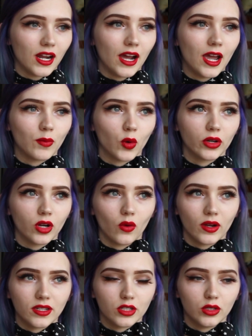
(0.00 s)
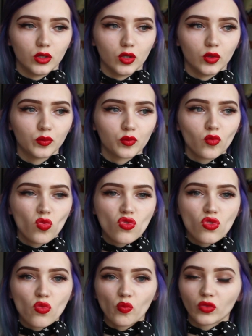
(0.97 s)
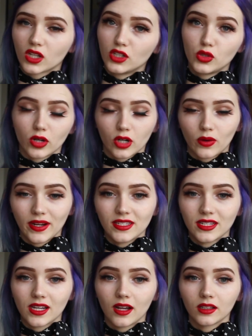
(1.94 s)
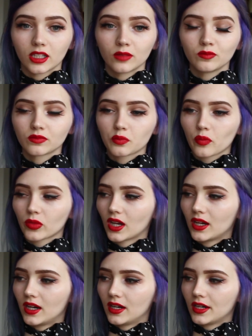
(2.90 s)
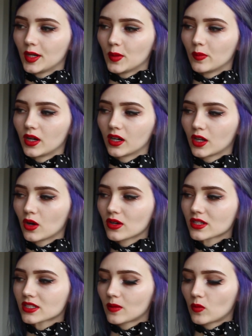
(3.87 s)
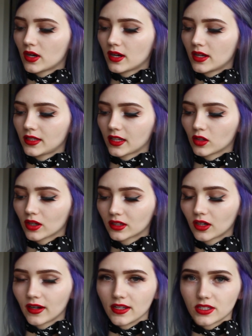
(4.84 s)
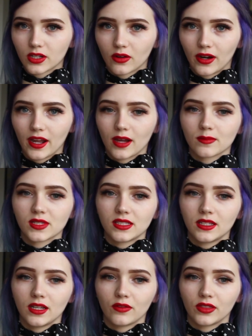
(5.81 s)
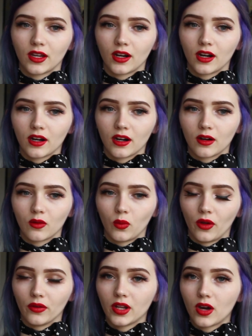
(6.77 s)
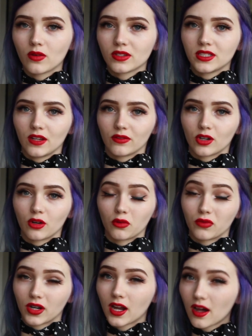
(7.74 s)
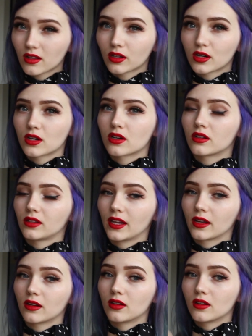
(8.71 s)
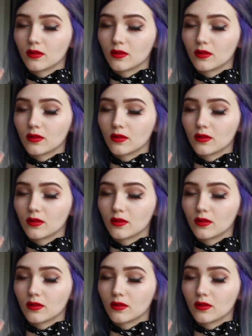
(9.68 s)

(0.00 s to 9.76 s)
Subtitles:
time, or you're going to do a crazy color, go to someone, like look at their Instagram, see if they're well known, see if they're known for color, like